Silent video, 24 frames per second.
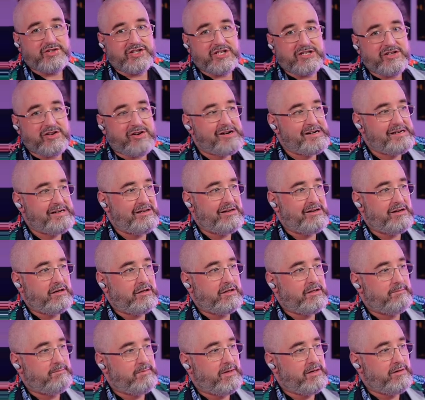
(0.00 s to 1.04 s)
to die. I like
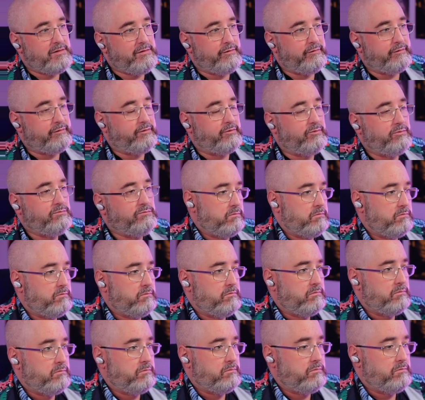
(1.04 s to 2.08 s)
them both.
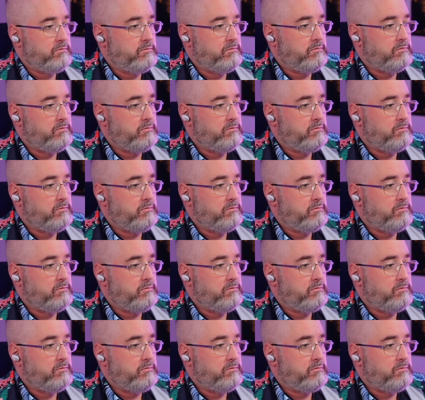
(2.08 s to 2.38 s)
Fire!